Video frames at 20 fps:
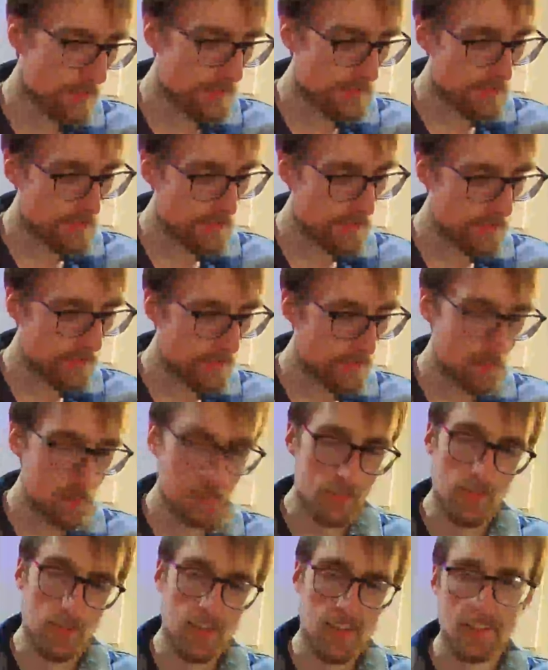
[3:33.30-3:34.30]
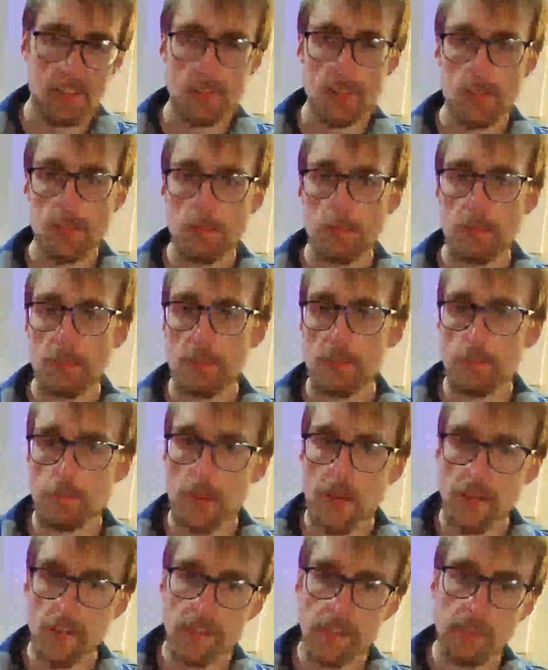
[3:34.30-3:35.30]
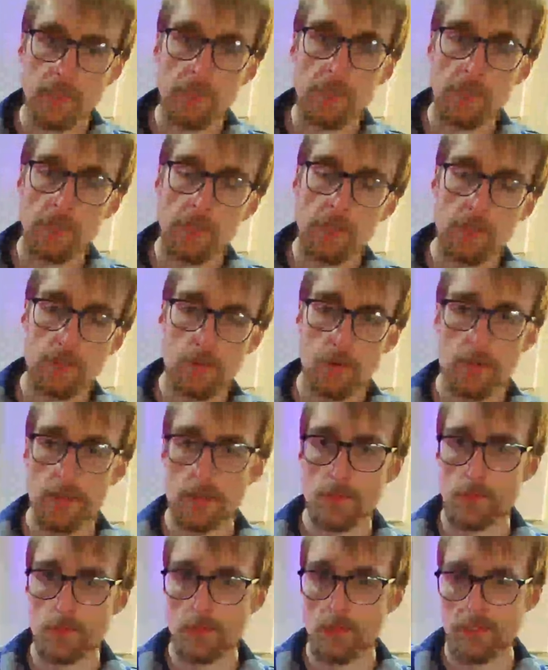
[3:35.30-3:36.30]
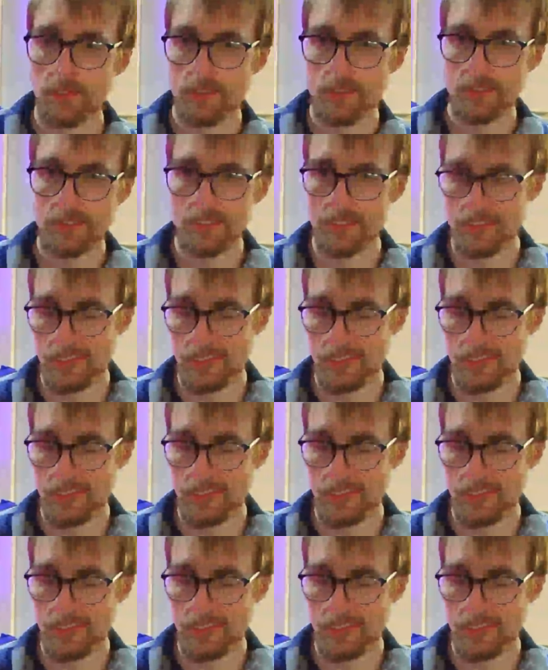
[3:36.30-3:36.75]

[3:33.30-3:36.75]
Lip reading: You know, it's to be expected for this price point. Again, this is like